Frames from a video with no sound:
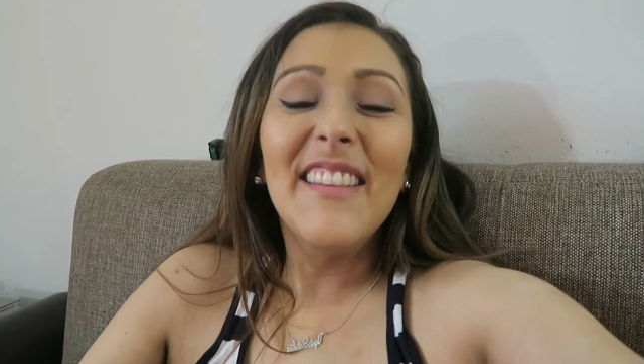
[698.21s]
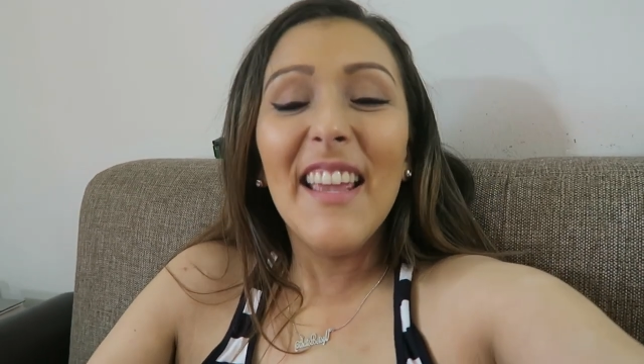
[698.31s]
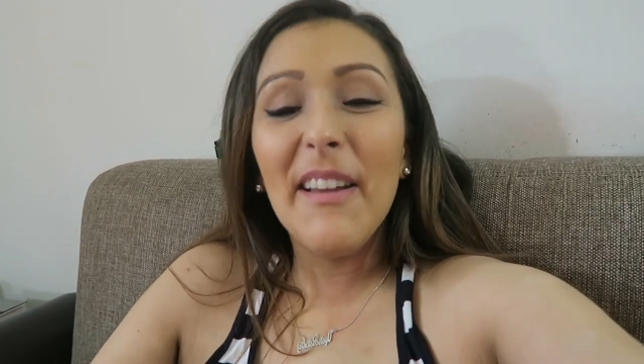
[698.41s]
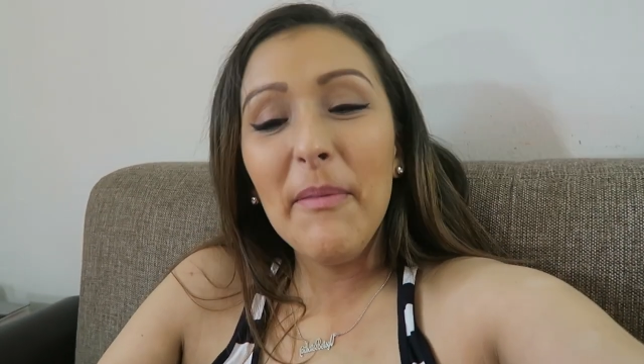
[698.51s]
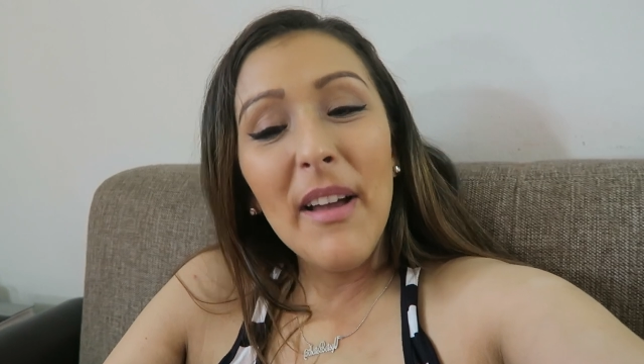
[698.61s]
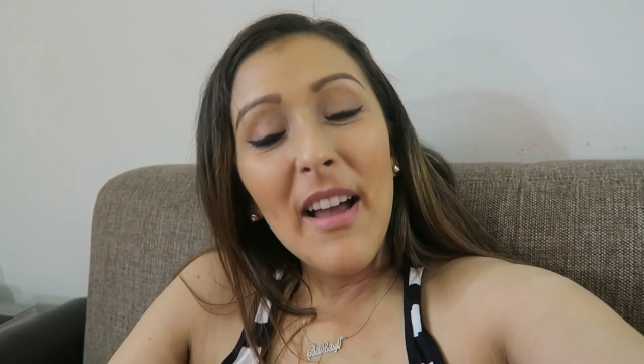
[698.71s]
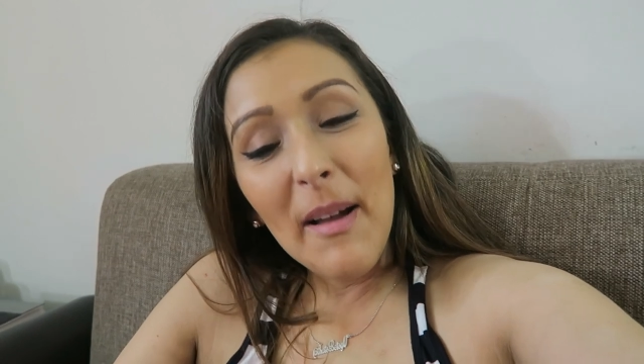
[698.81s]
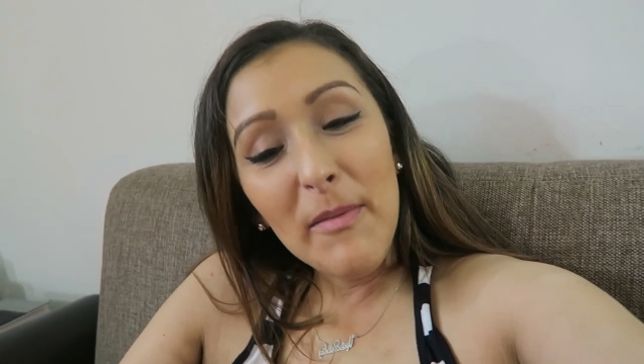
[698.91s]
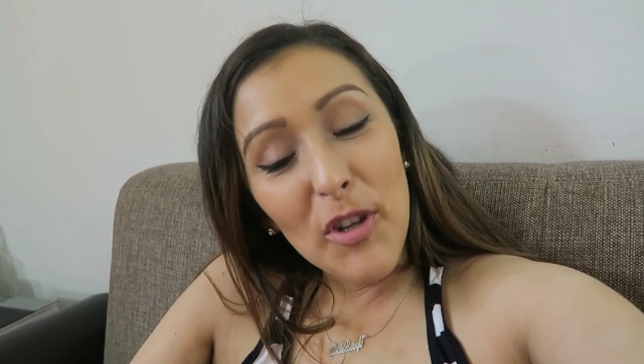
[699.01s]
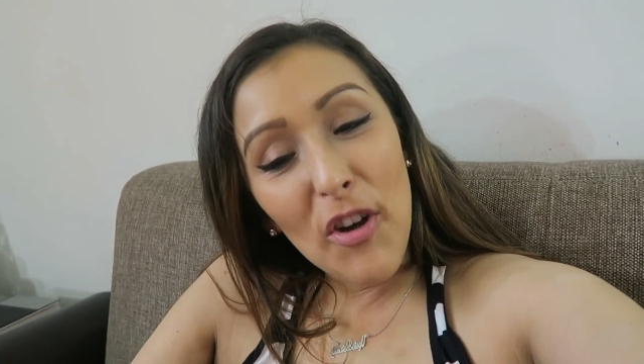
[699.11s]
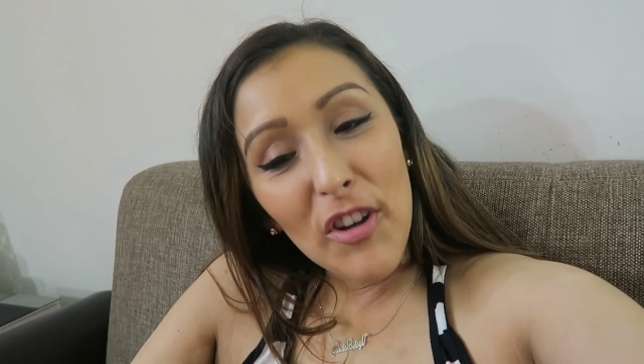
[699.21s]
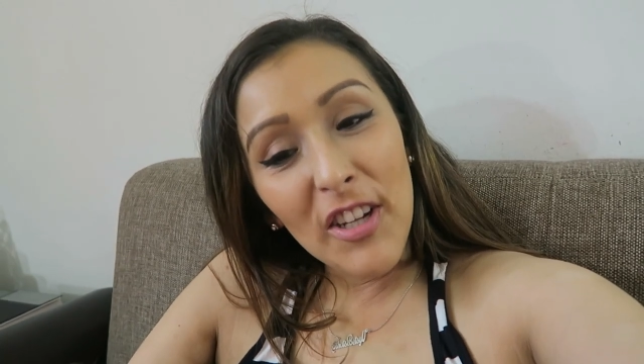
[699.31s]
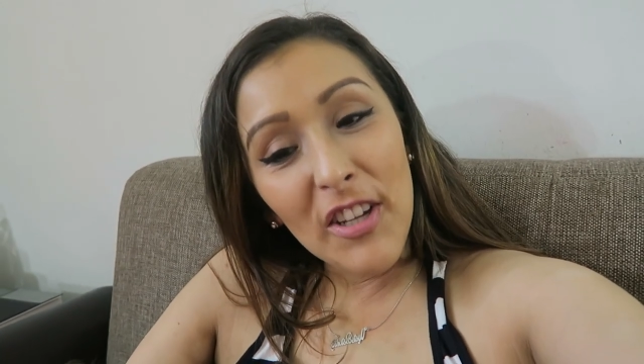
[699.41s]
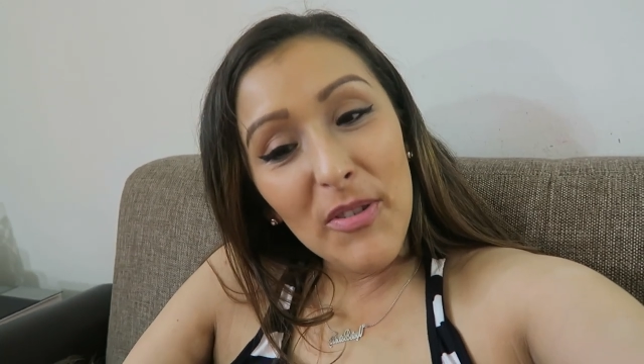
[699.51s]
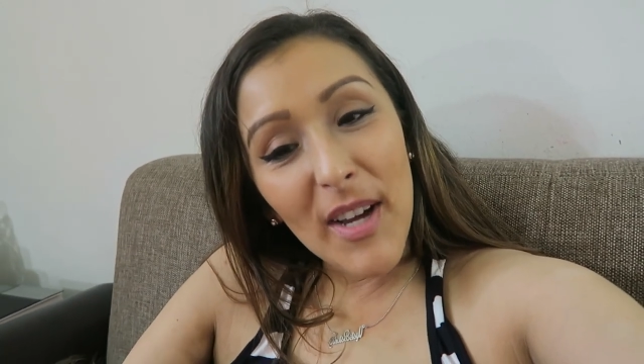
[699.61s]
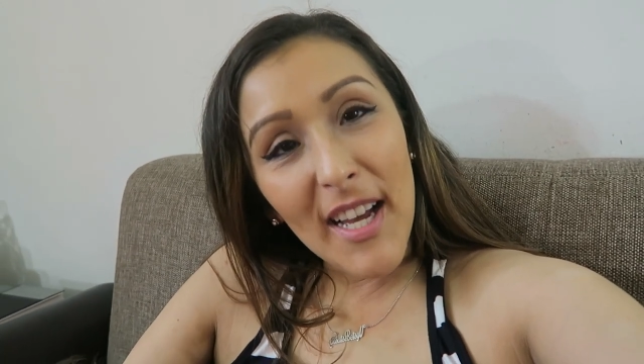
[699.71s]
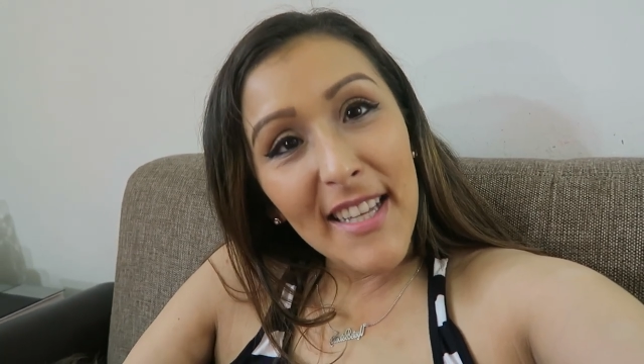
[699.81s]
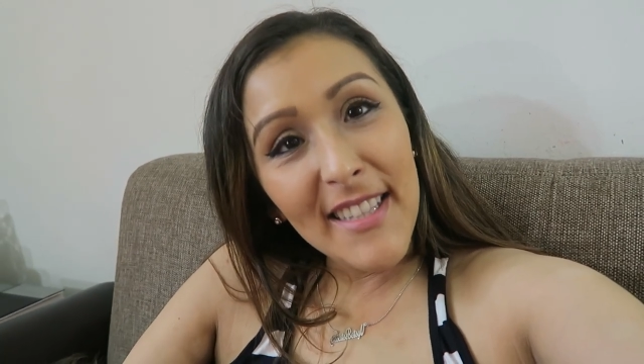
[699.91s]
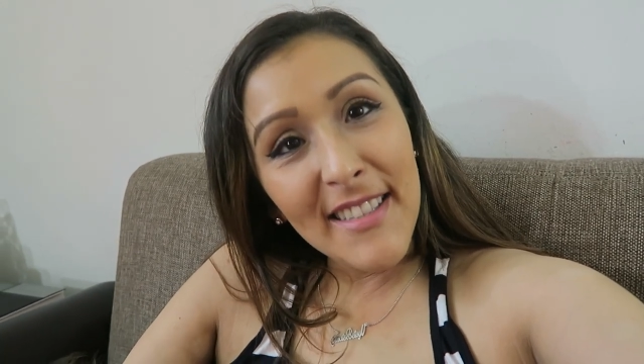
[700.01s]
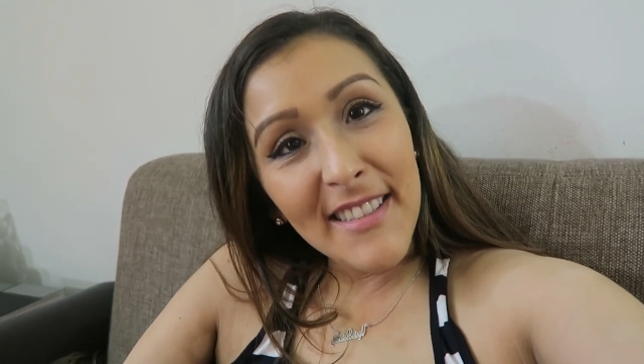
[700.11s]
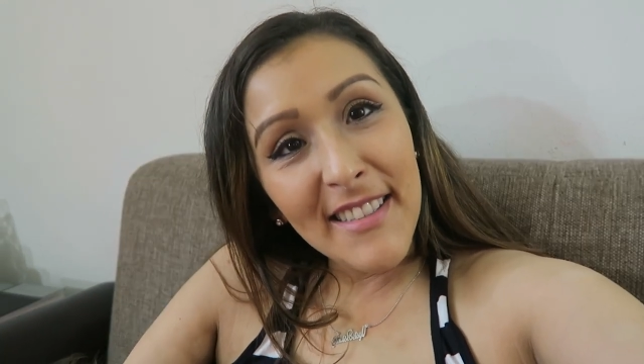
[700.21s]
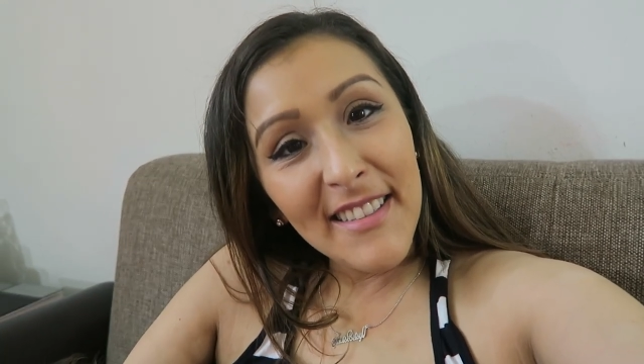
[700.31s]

Damn, I'm dogging on you guys.